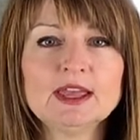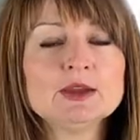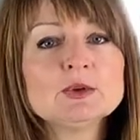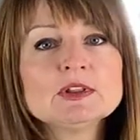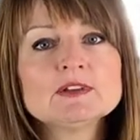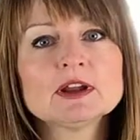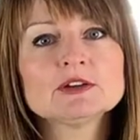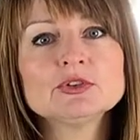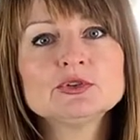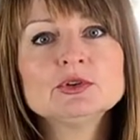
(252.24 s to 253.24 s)
And once I
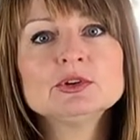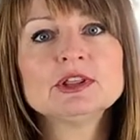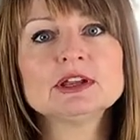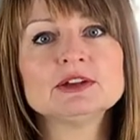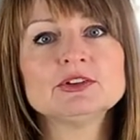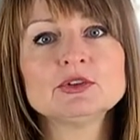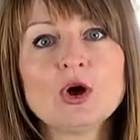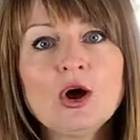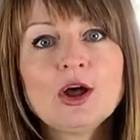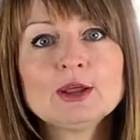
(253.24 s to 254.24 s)
understood that this is
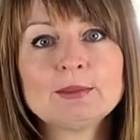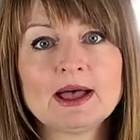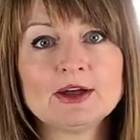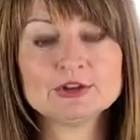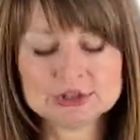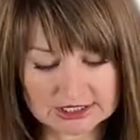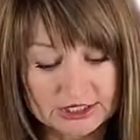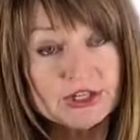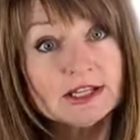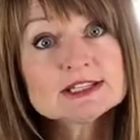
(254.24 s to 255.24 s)
all about
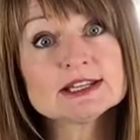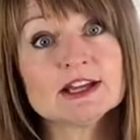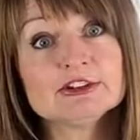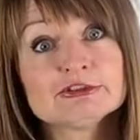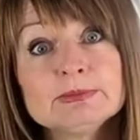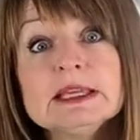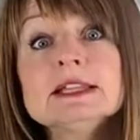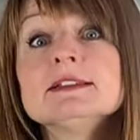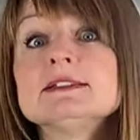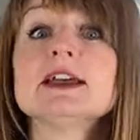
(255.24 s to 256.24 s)
changing inside of me
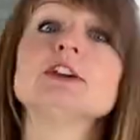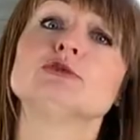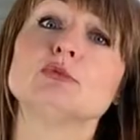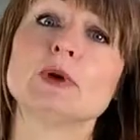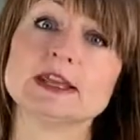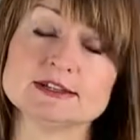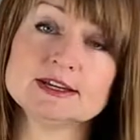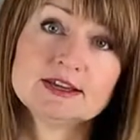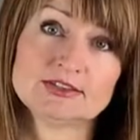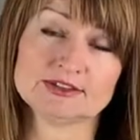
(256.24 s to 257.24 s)
instead of
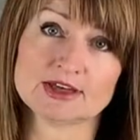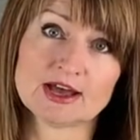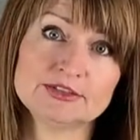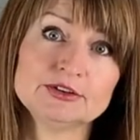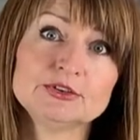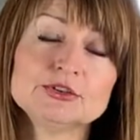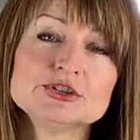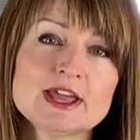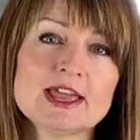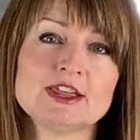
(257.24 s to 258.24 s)
waiting that others
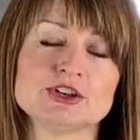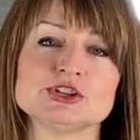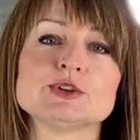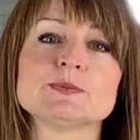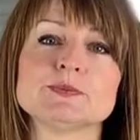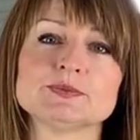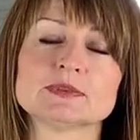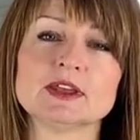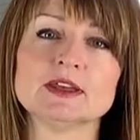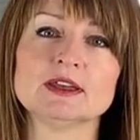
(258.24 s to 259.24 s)
change,
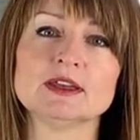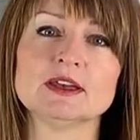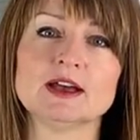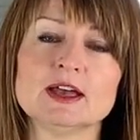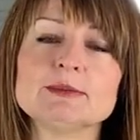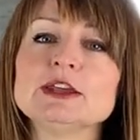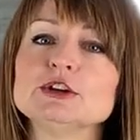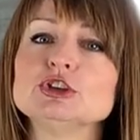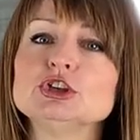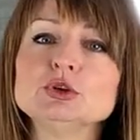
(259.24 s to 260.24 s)
I made
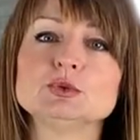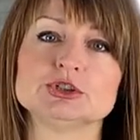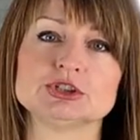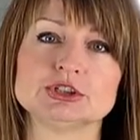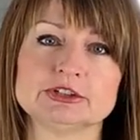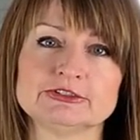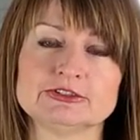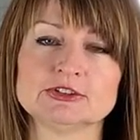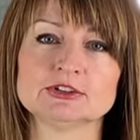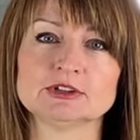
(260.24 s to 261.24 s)
a huge
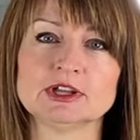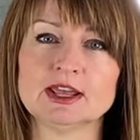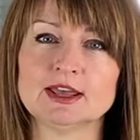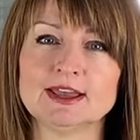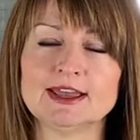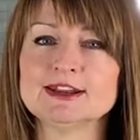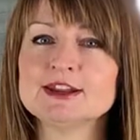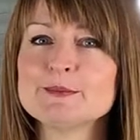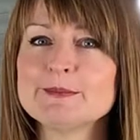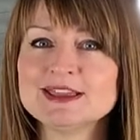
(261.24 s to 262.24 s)
shift and
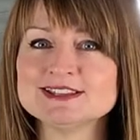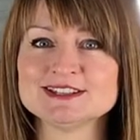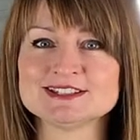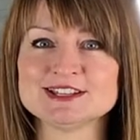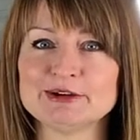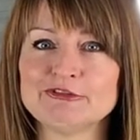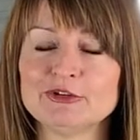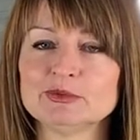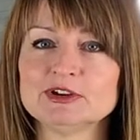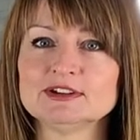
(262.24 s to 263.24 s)
an amazing step
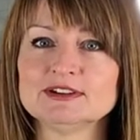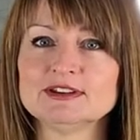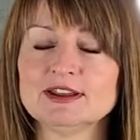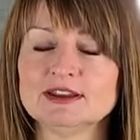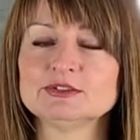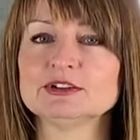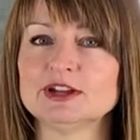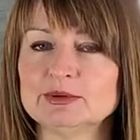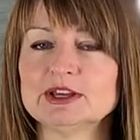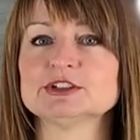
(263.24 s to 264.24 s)
forward into a
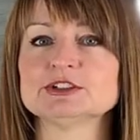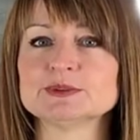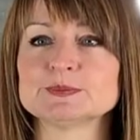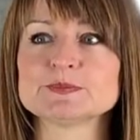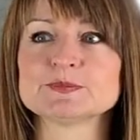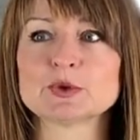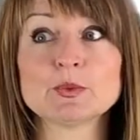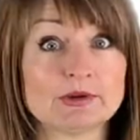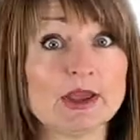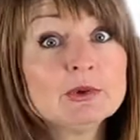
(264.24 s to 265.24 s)
direction
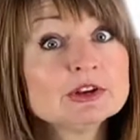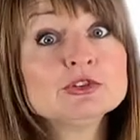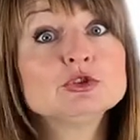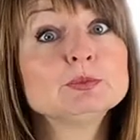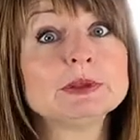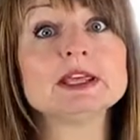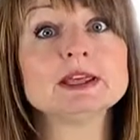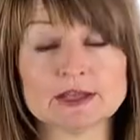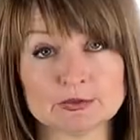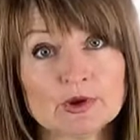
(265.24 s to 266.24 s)
where I wanted to
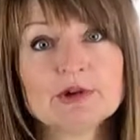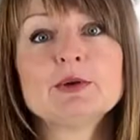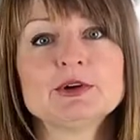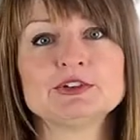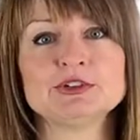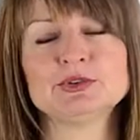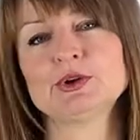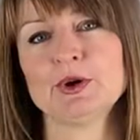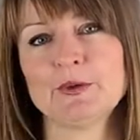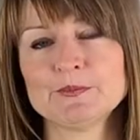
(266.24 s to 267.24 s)
be and where I wanted to
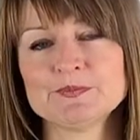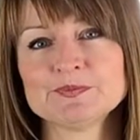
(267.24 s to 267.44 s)
go.